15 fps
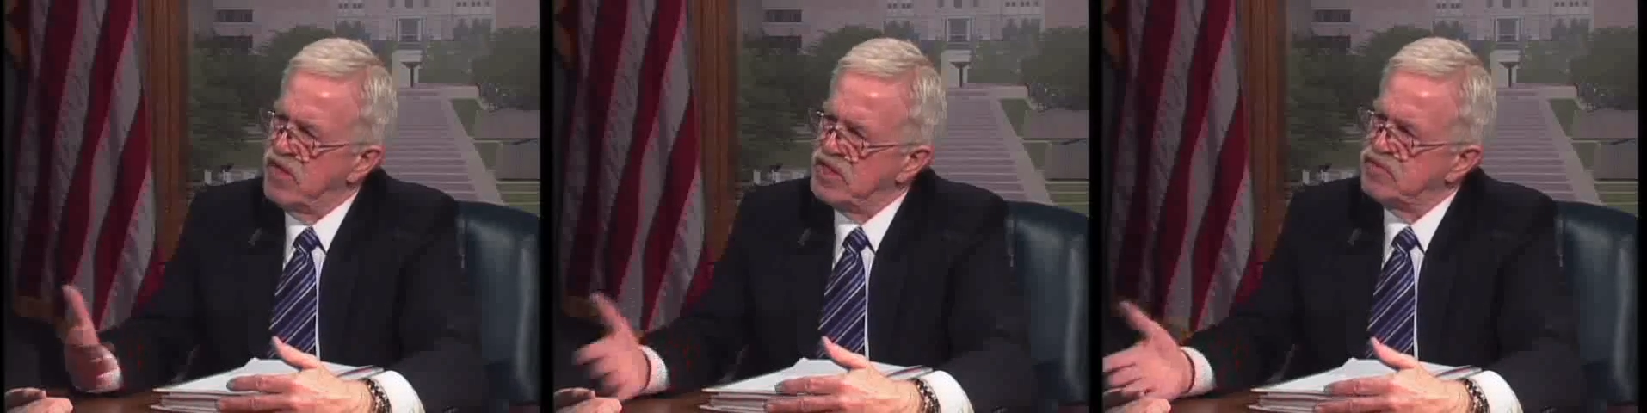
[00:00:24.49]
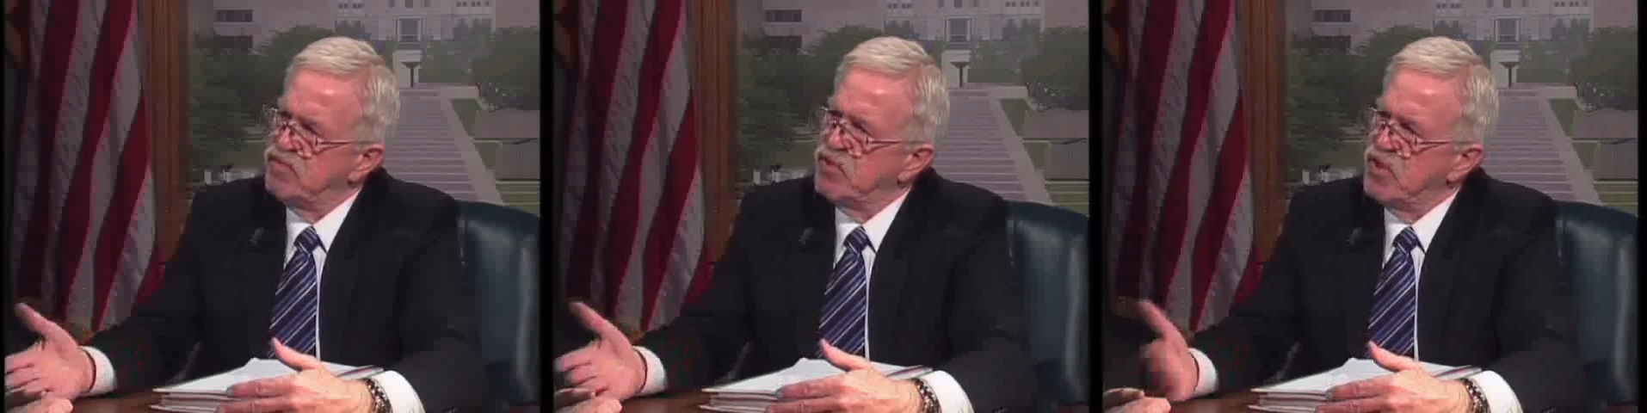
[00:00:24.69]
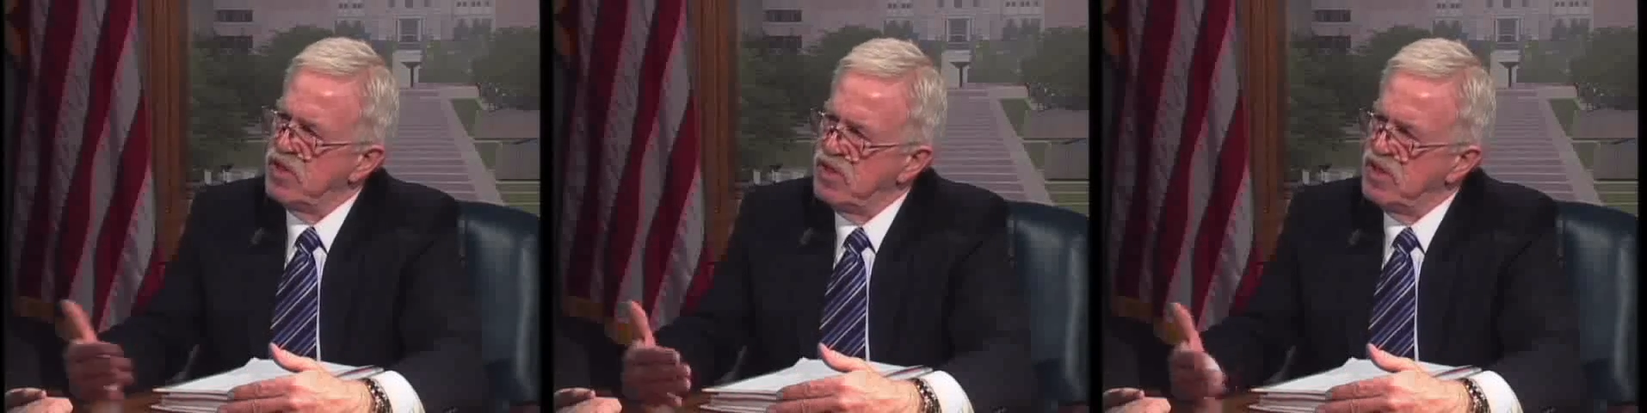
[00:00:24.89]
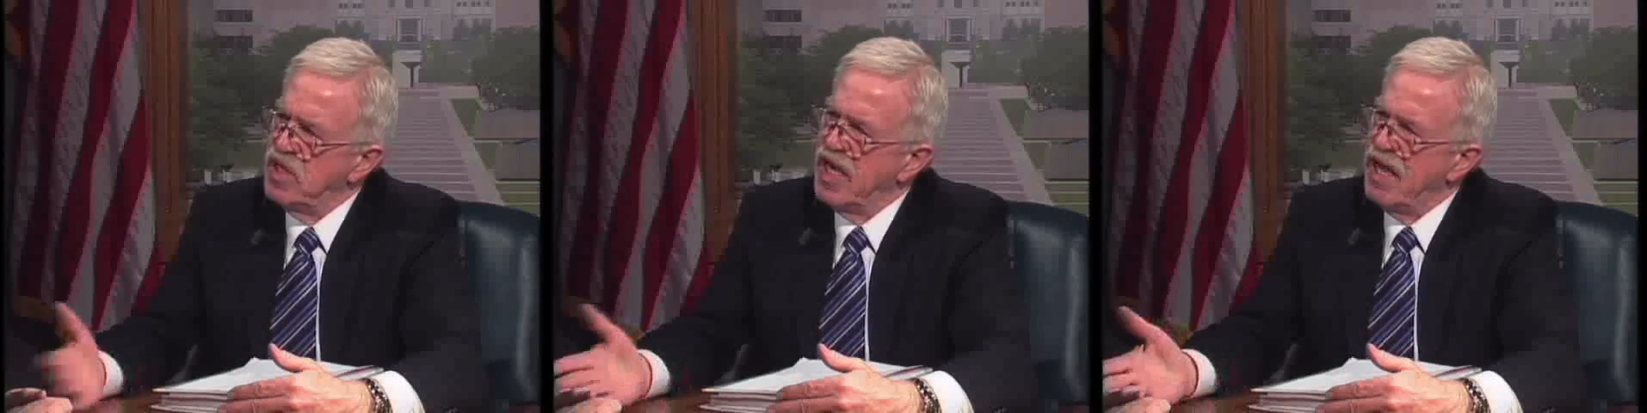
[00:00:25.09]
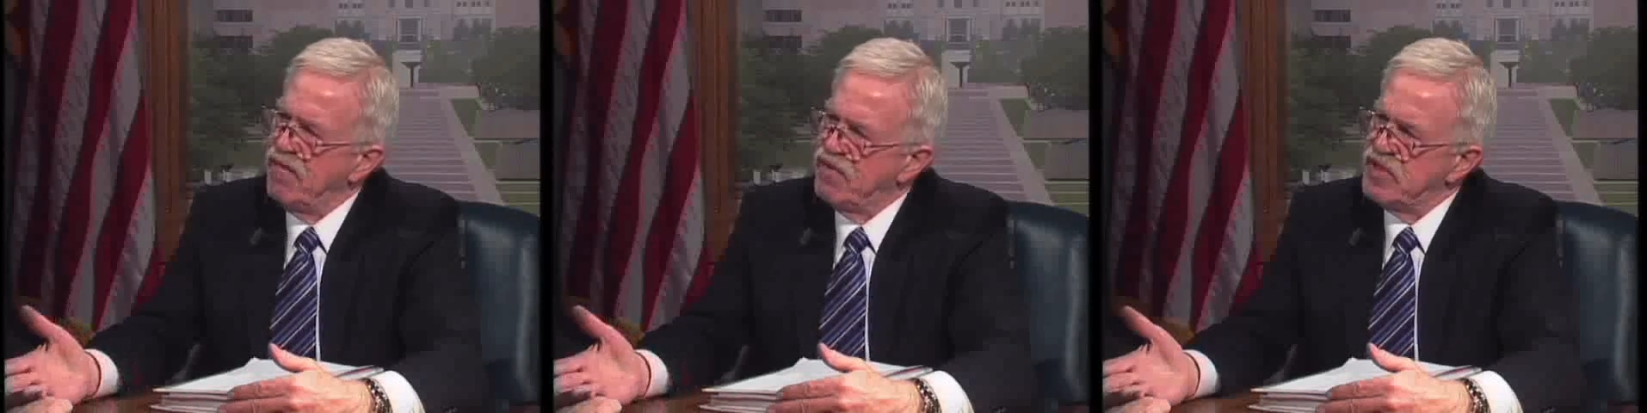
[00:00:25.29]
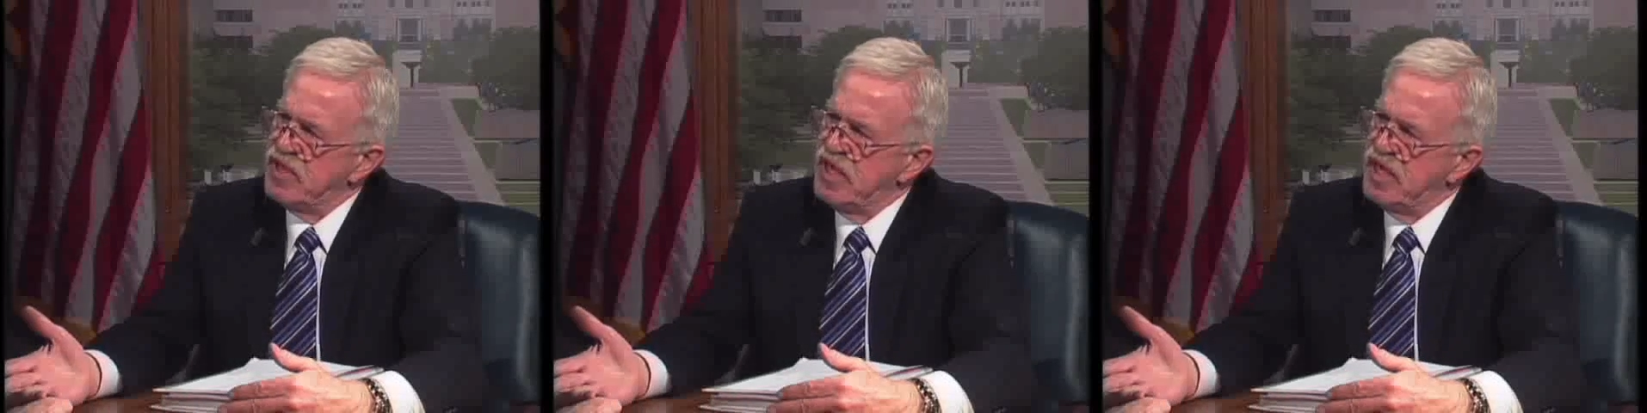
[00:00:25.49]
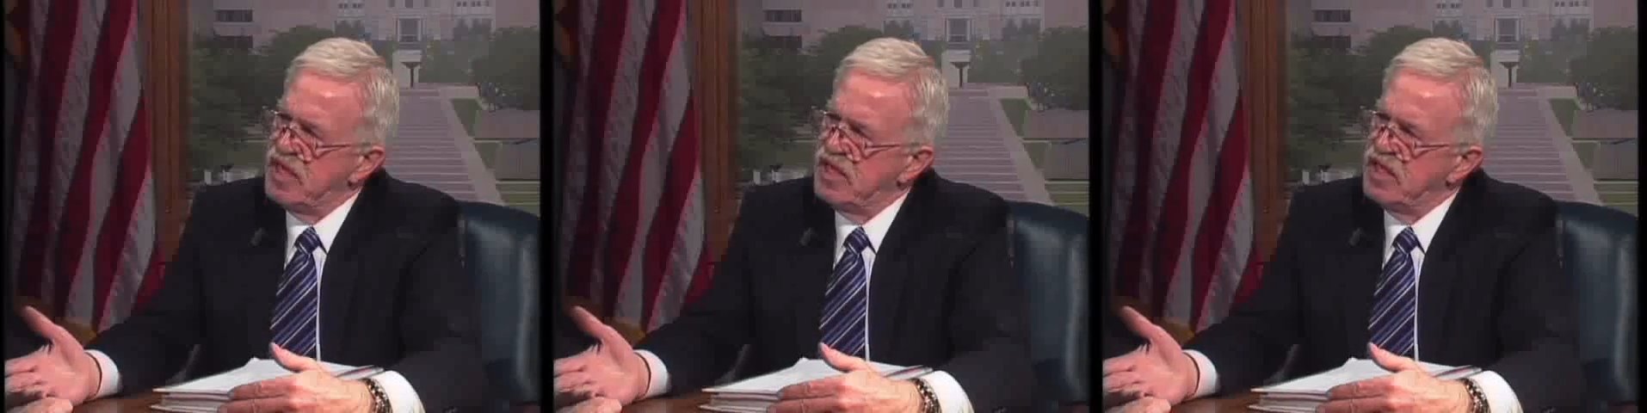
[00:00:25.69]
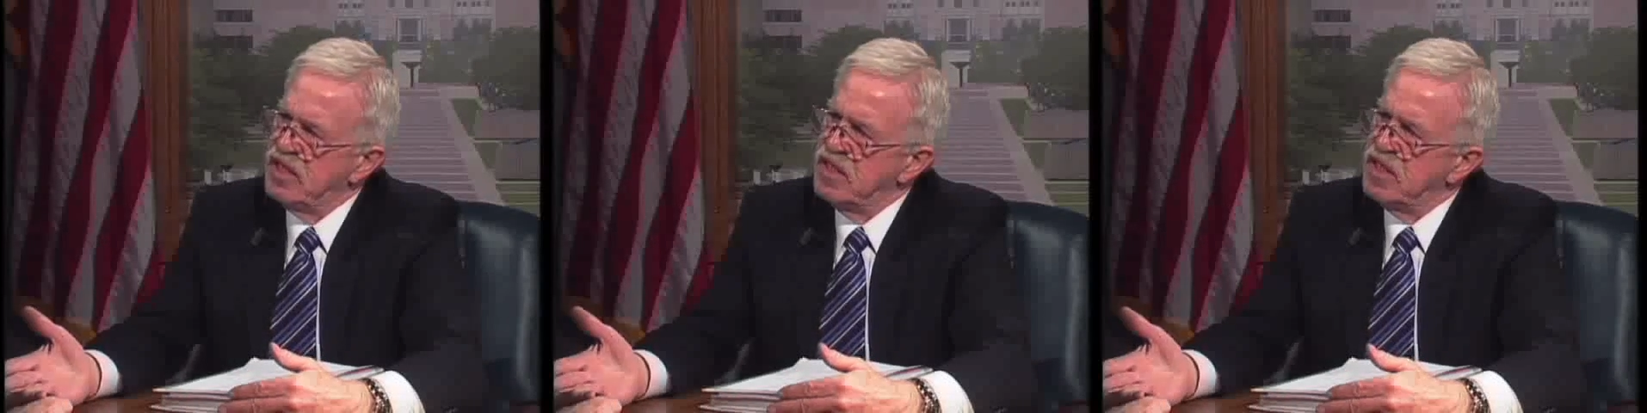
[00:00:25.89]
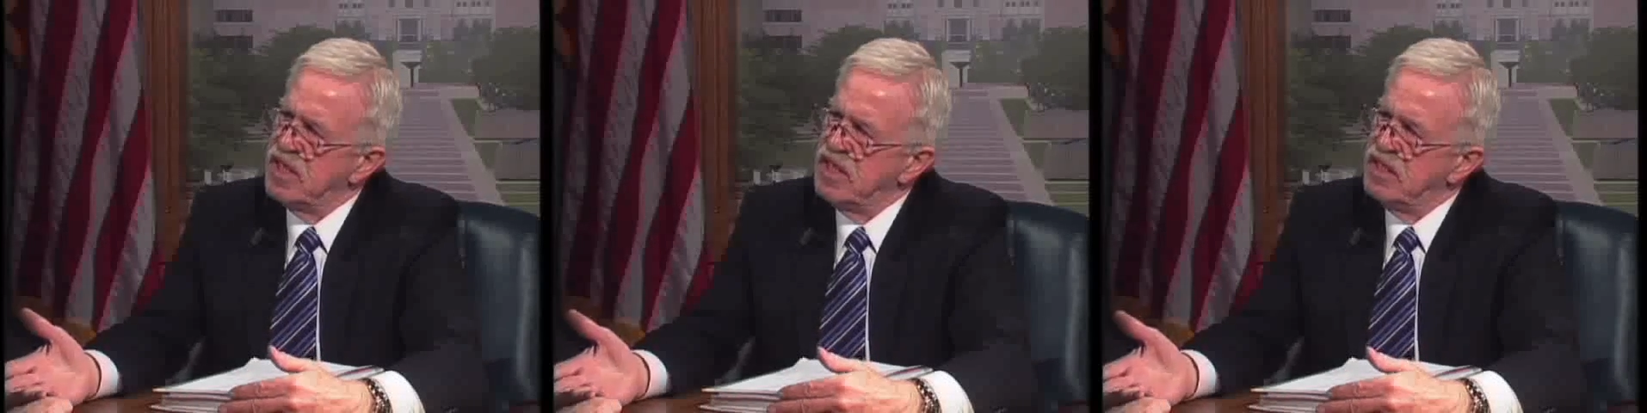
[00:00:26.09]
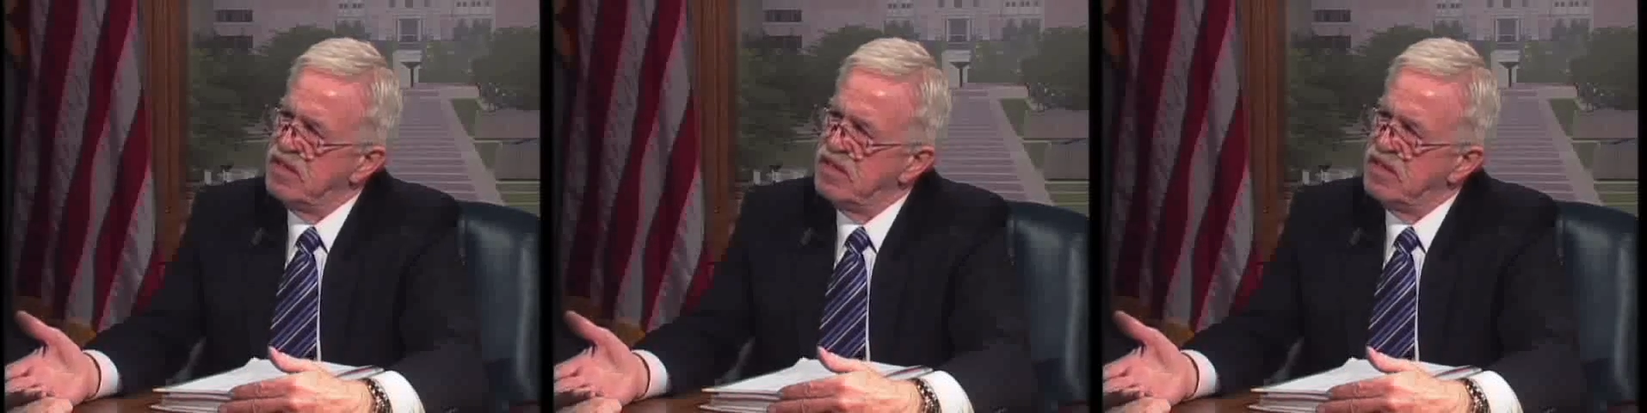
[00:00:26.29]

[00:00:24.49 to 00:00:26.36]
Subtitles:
that's pretty dilapidated, and the